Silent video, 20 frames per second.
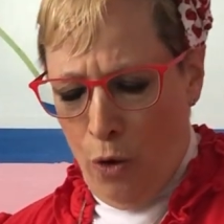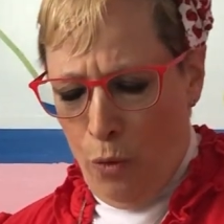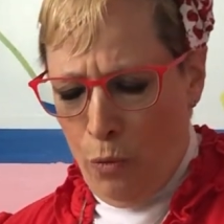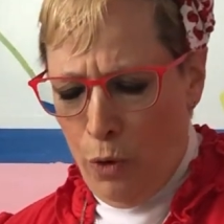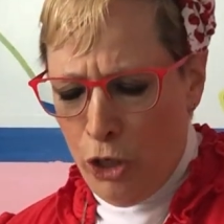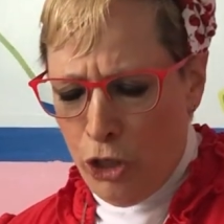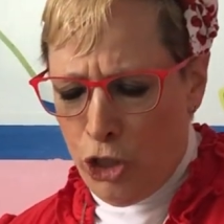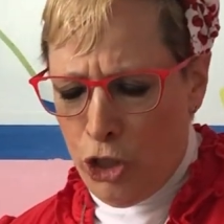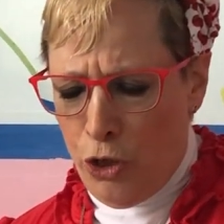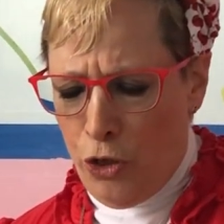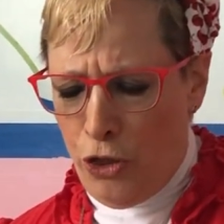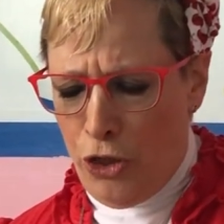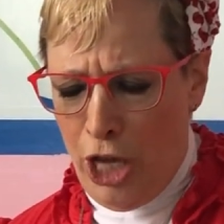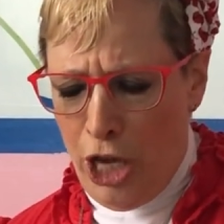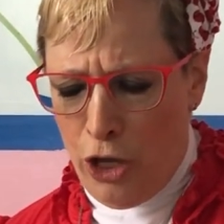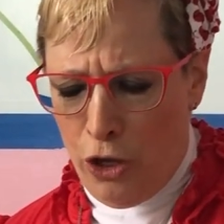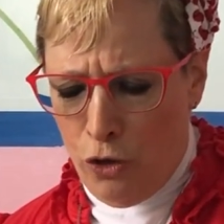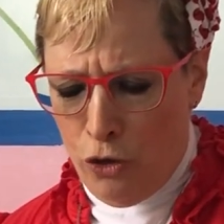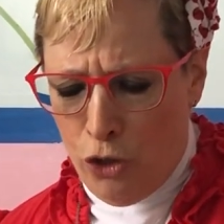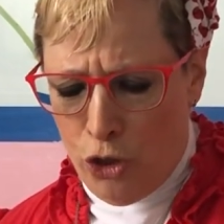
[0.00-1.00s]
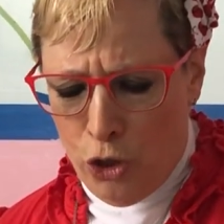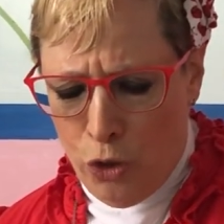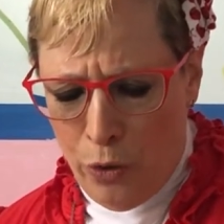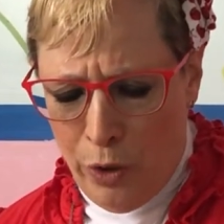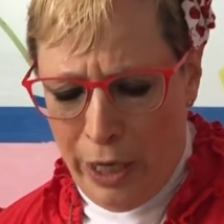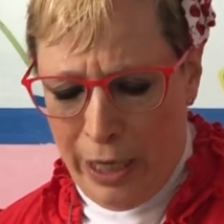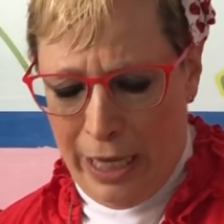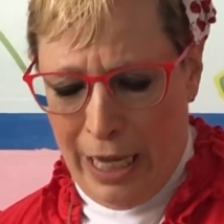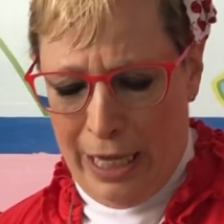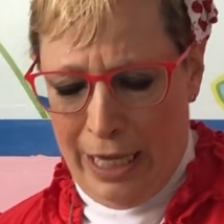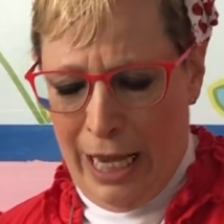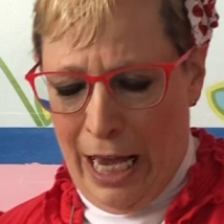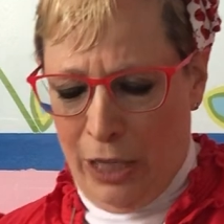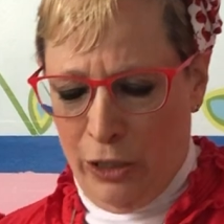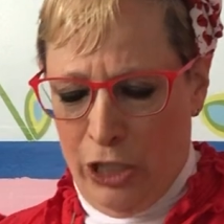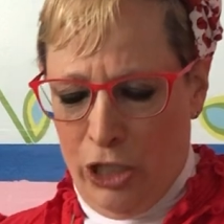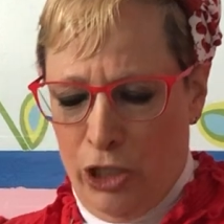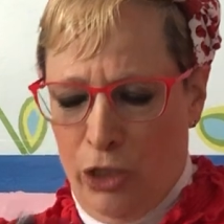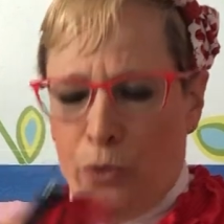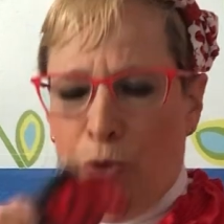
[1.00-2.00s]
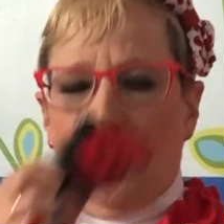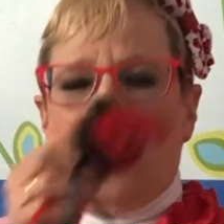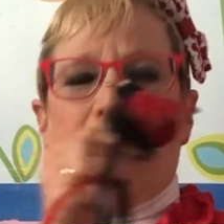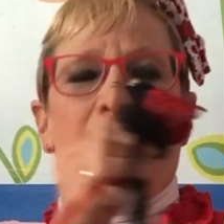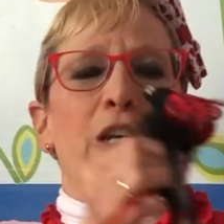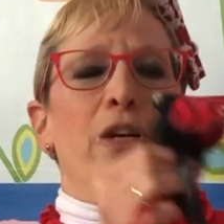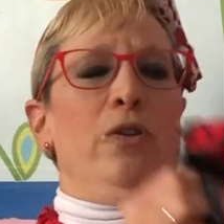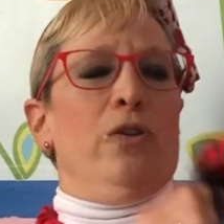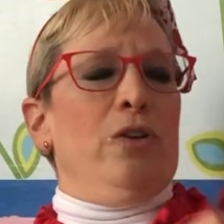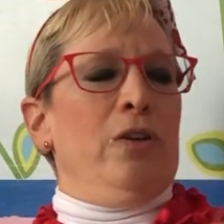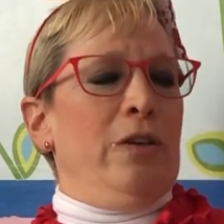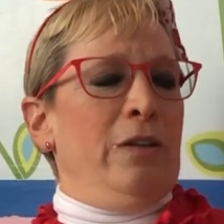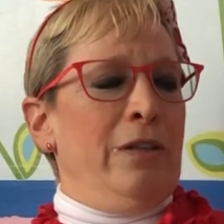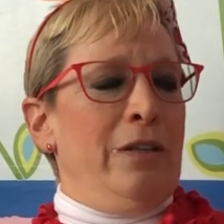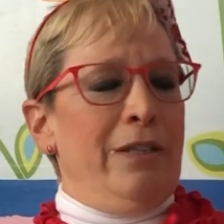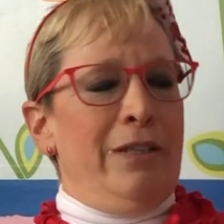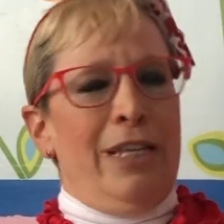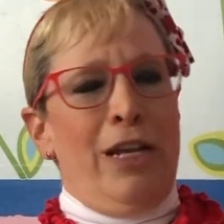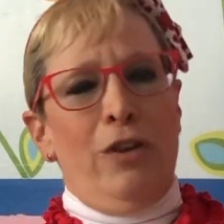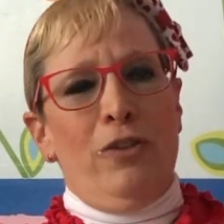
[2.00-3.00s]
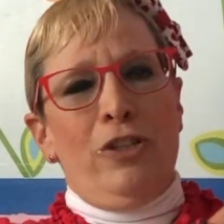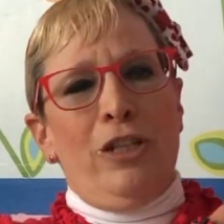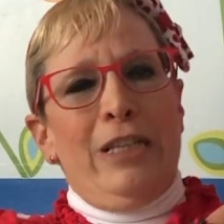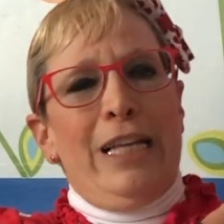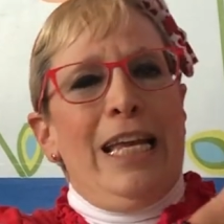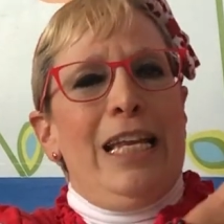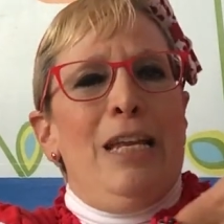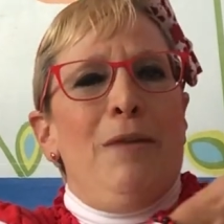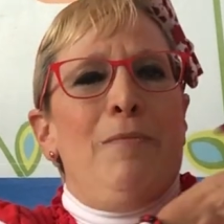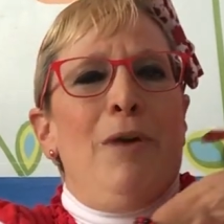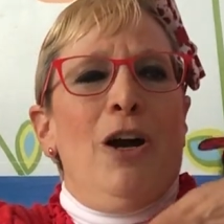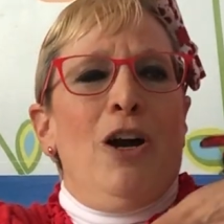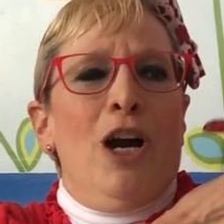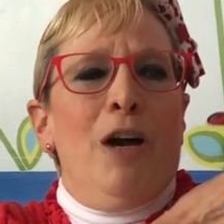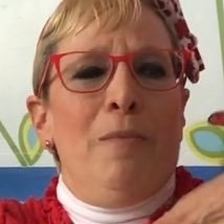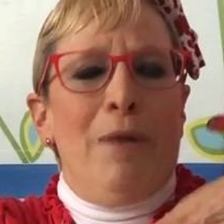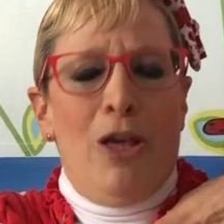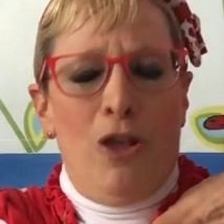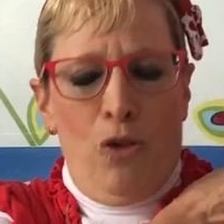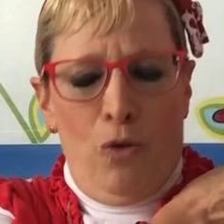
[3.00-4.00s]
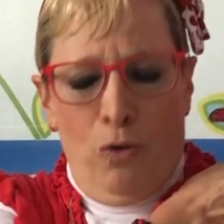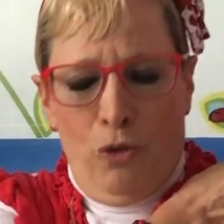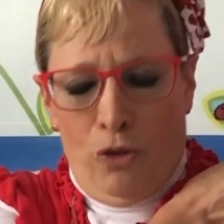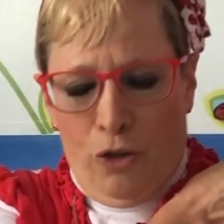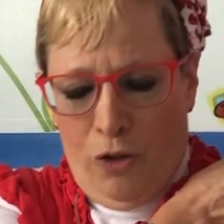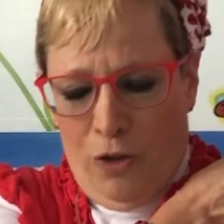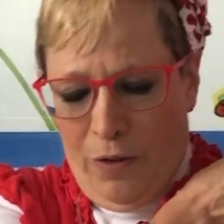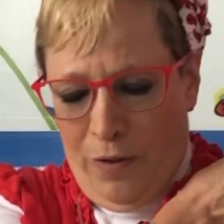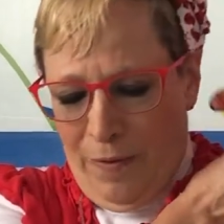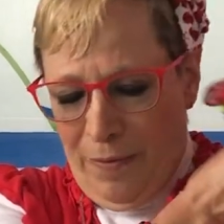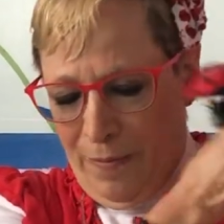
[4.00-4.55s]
What do you think you're doing? It yelled into its ear. There's a ladybug on my shoulder.